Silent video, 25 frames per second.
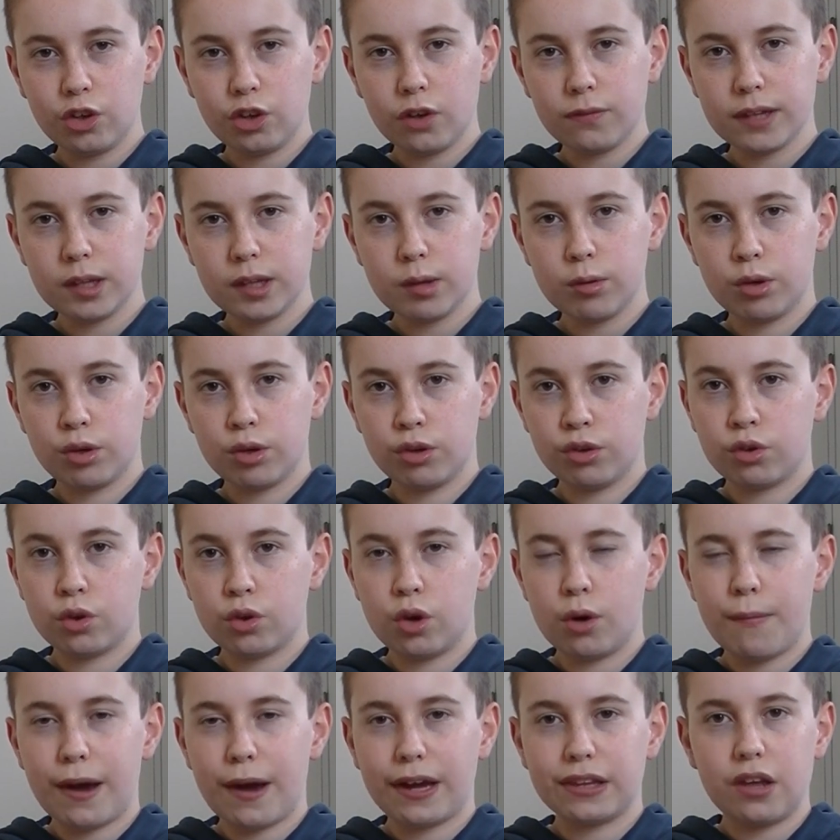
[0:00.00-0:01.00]
of you who
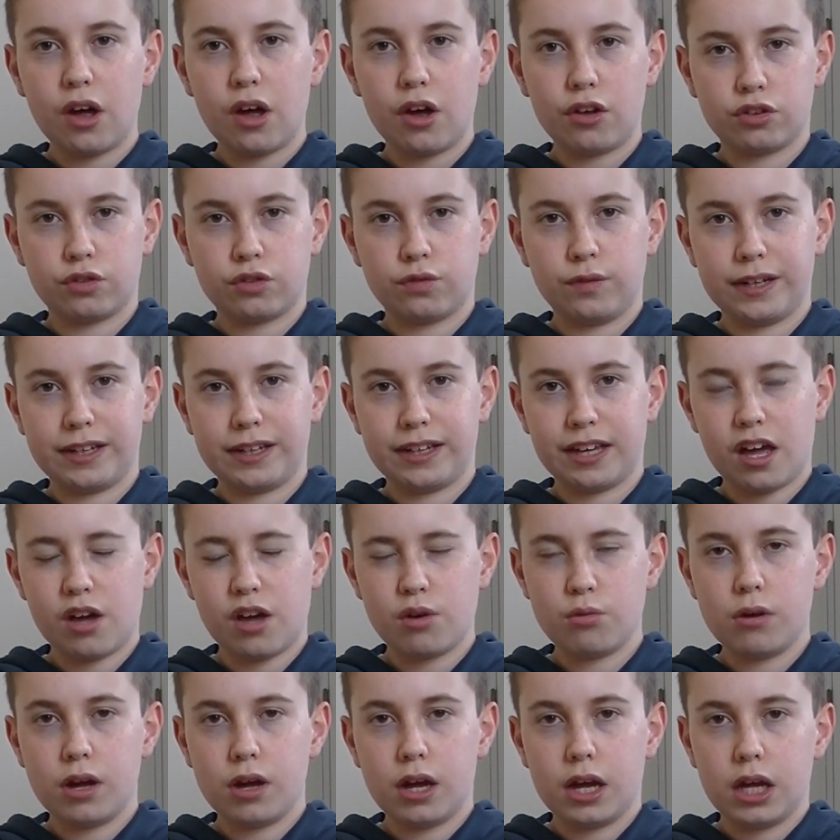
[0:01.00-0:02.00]
saw my last
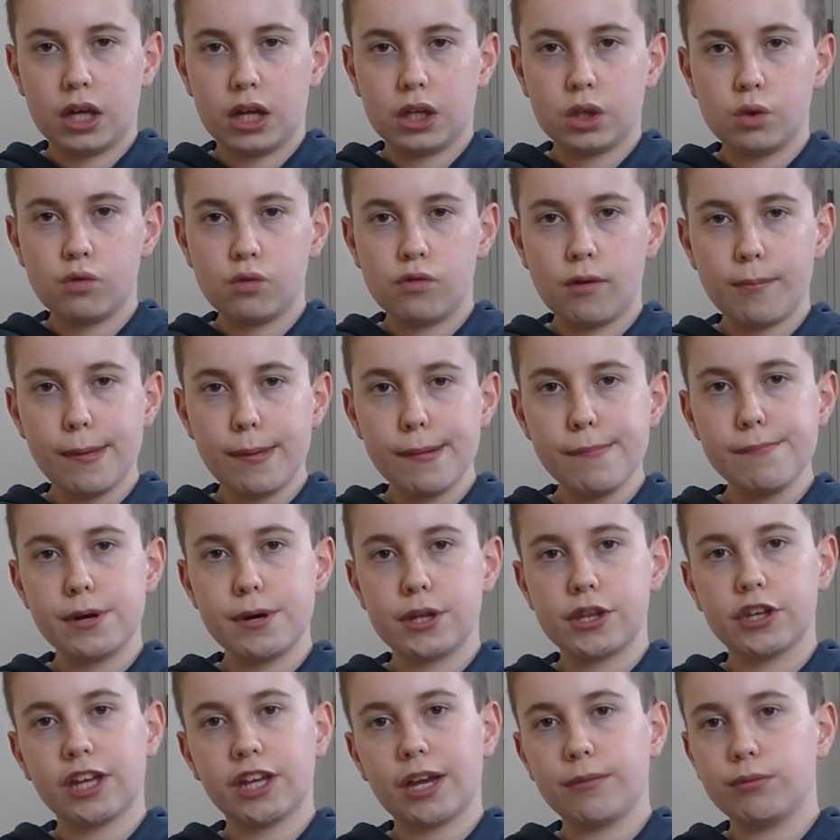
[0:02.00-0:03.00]
video, you'll remember
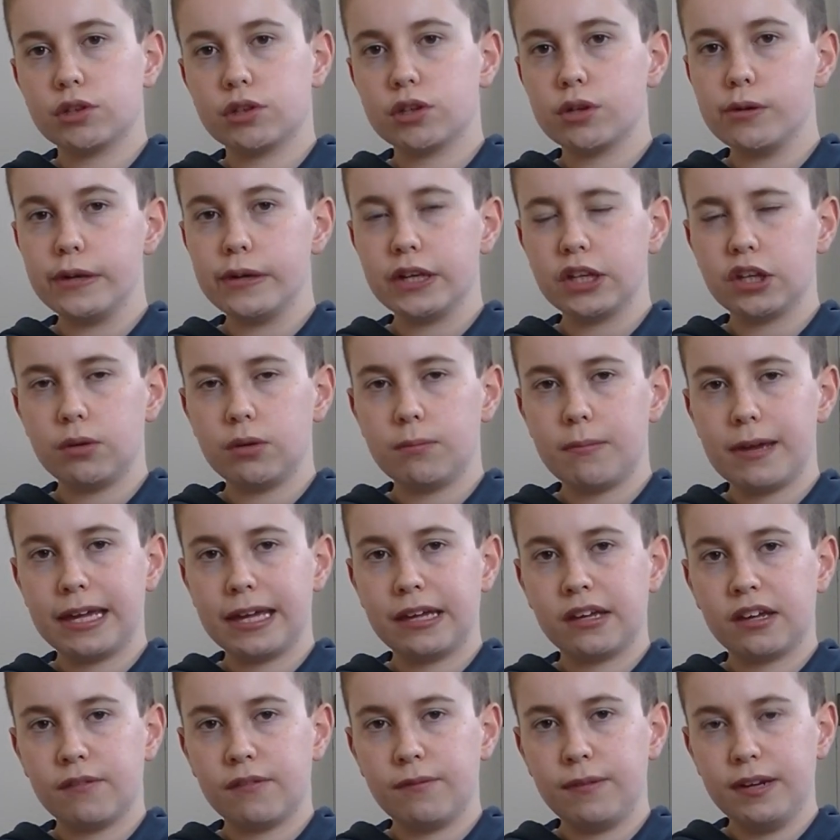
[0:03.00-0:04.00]
that I was going to
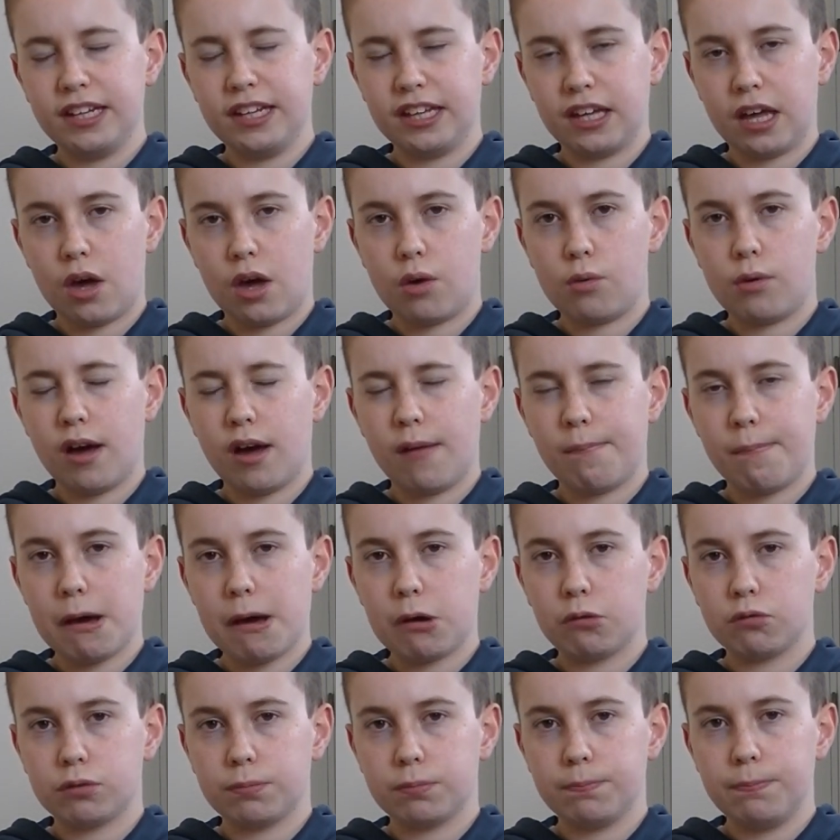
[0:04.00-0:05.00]
make a video
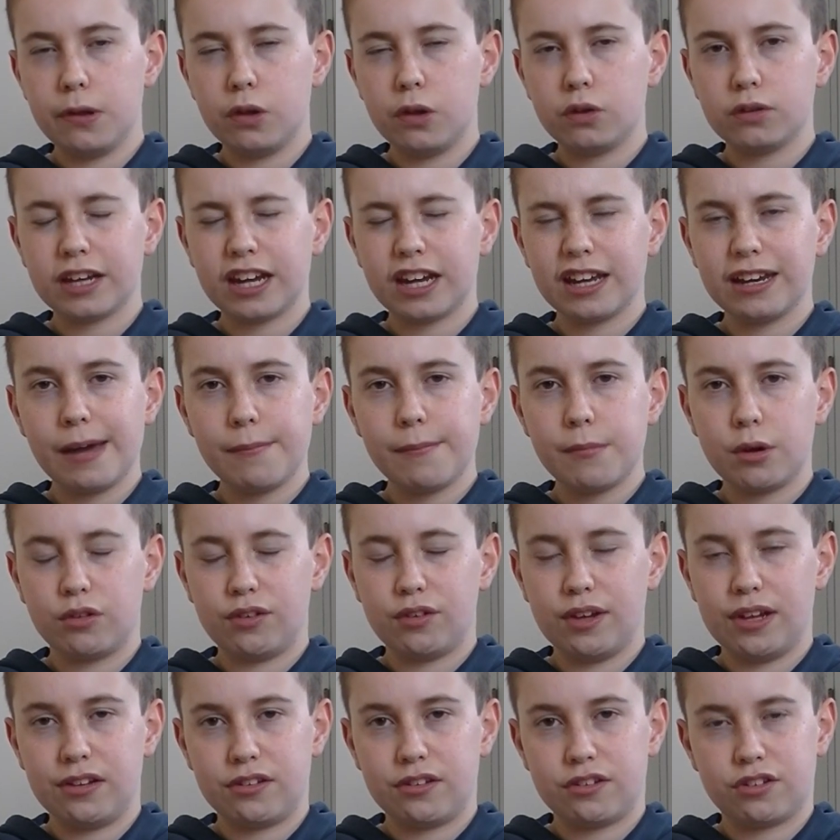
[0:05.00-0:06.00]
about building an ammo
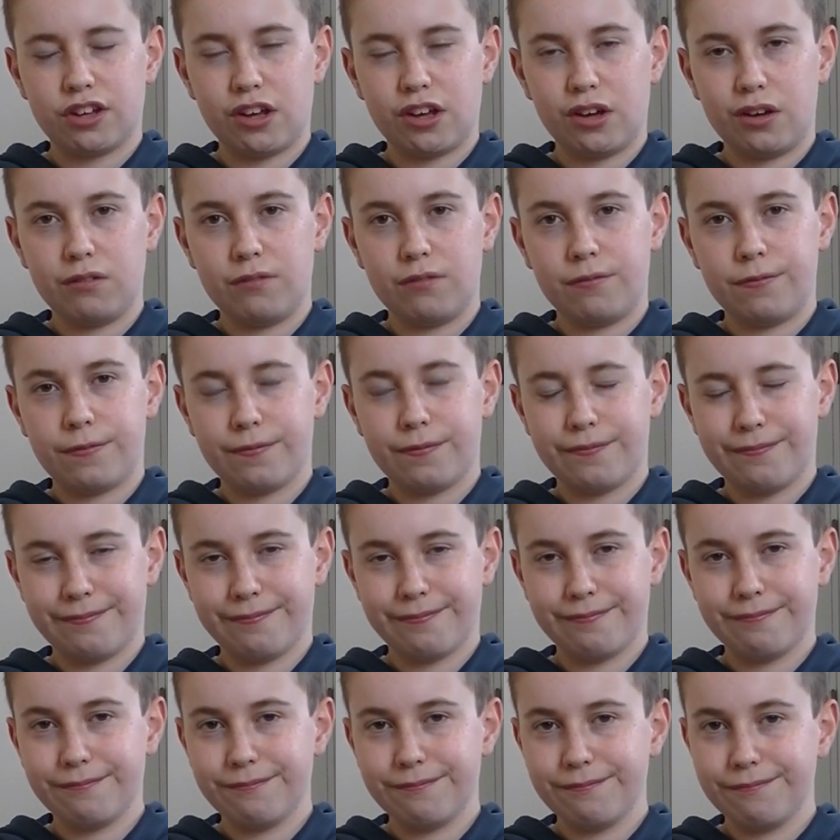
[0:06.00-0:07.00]
tin stove.
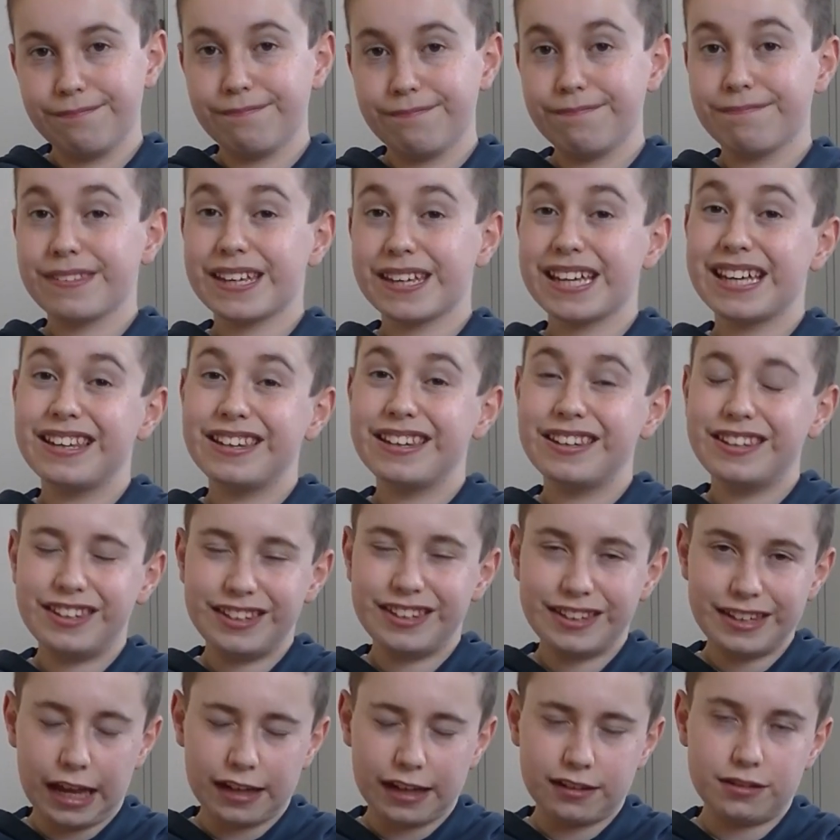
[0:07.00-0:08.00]

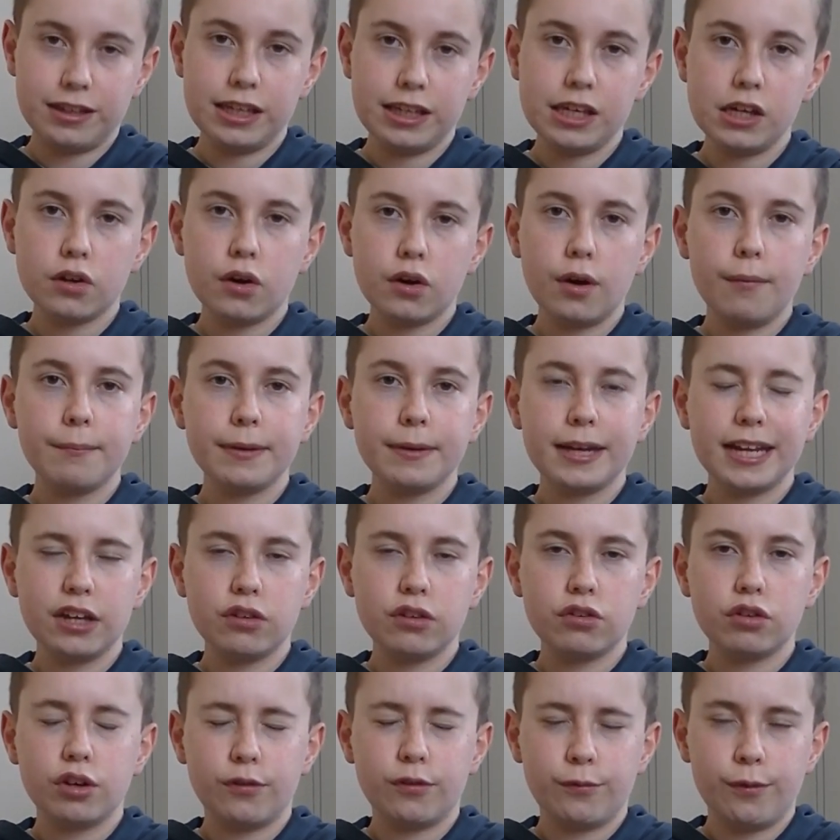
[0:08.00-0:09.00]
Sadly, a
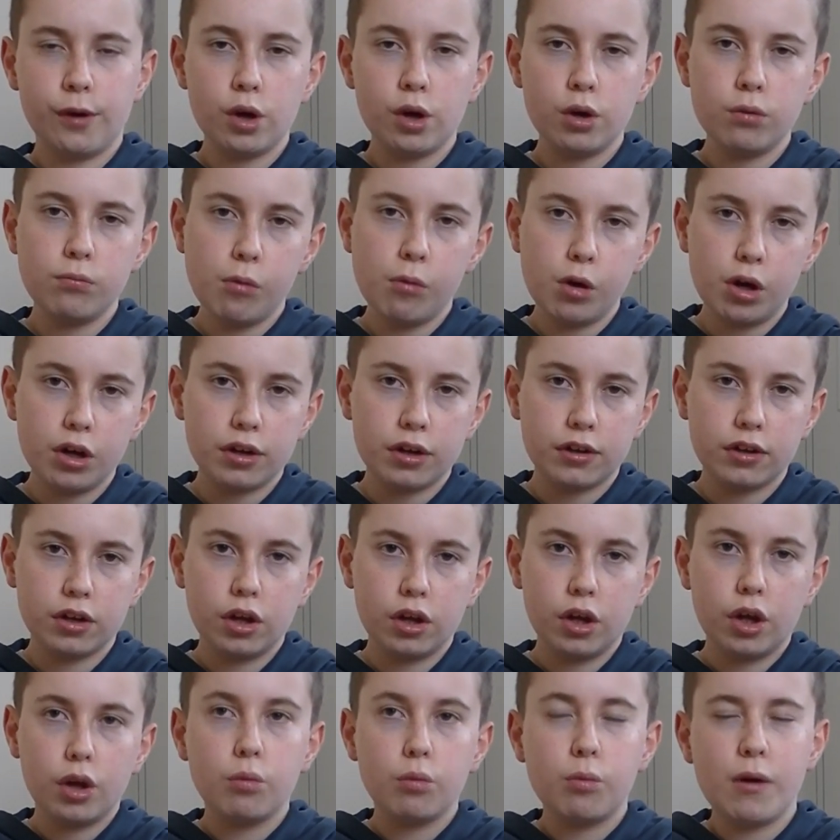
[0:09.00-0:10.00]
combination of homework,
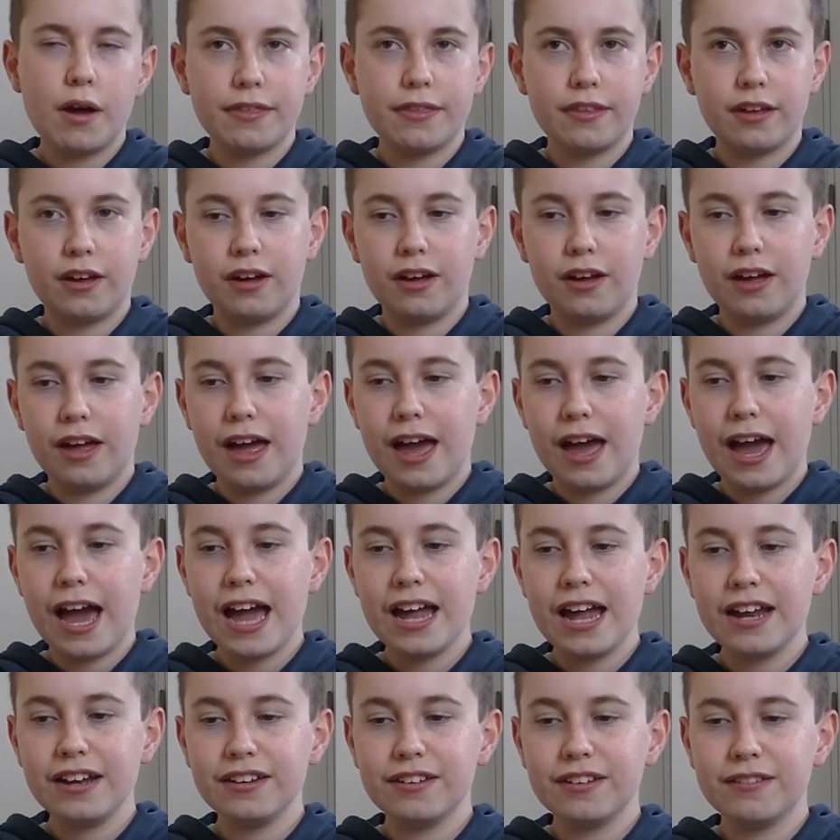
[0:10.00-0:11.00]
weather
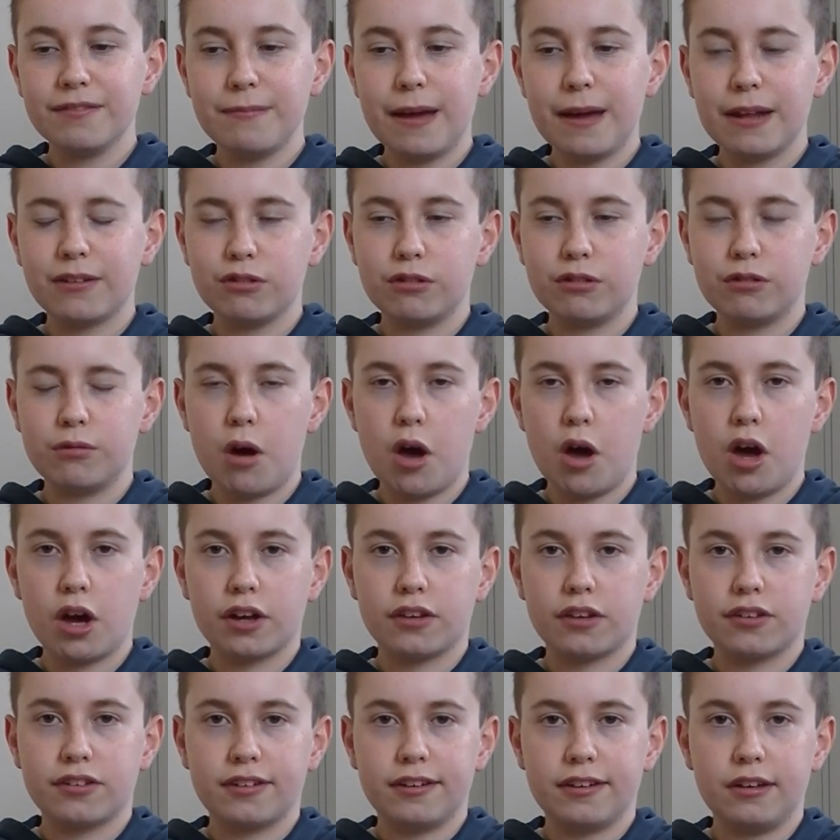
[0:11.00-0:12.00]
and
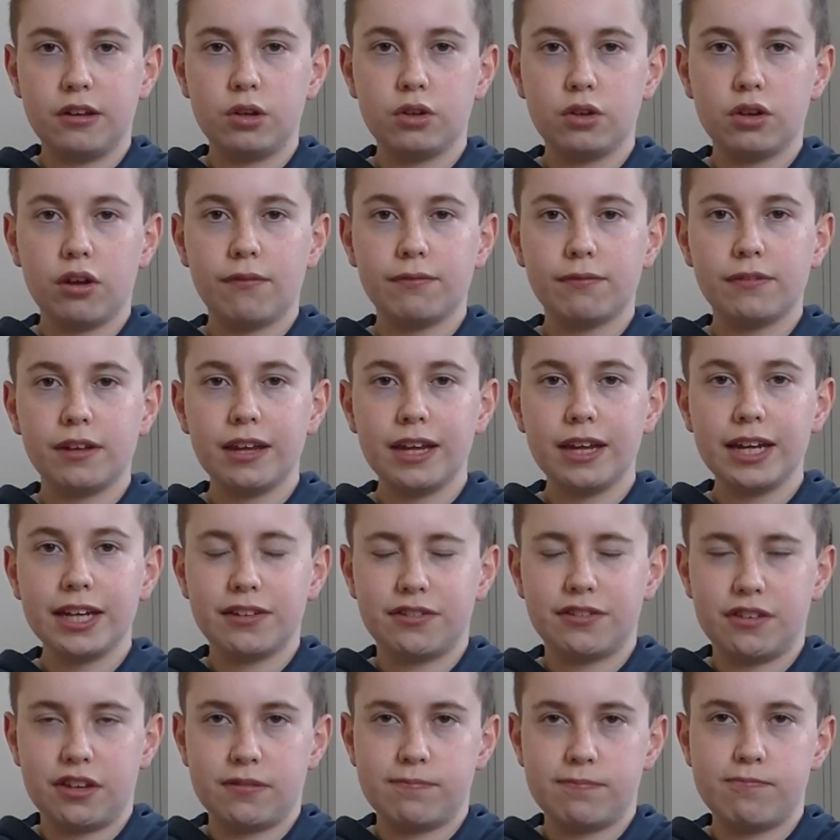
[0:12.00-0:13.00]
metalwork skills have
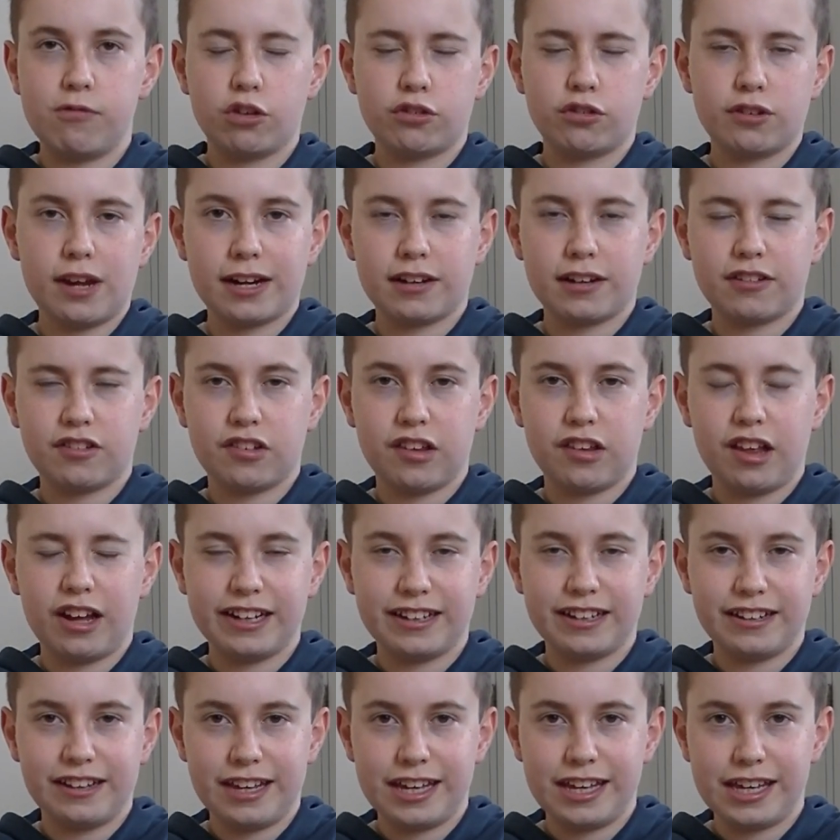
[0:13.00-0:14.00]
delayed this project
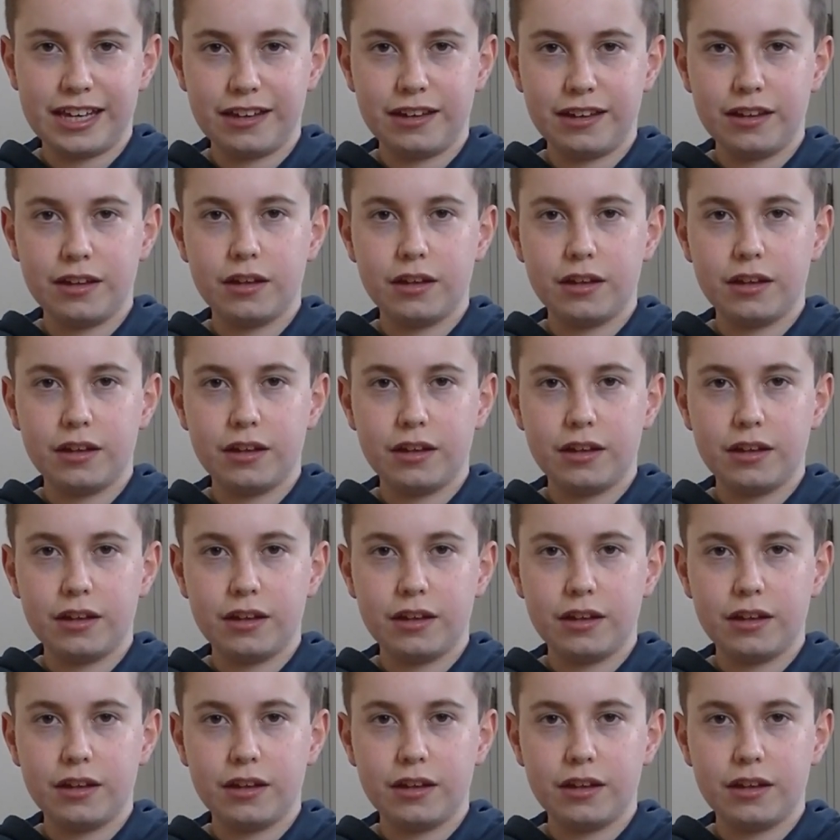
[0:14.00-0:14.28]
slightly.